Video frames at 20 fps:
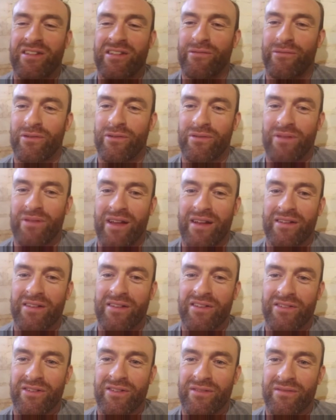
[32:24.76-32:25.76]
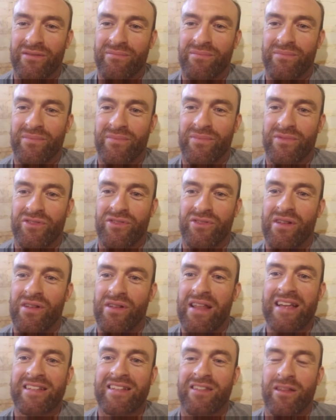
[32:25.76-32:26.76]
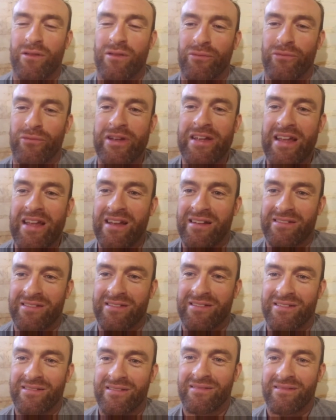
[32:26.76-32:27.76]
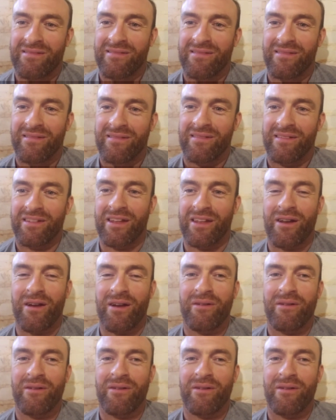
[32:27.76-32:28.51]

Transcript: for like less than 3 years, you know.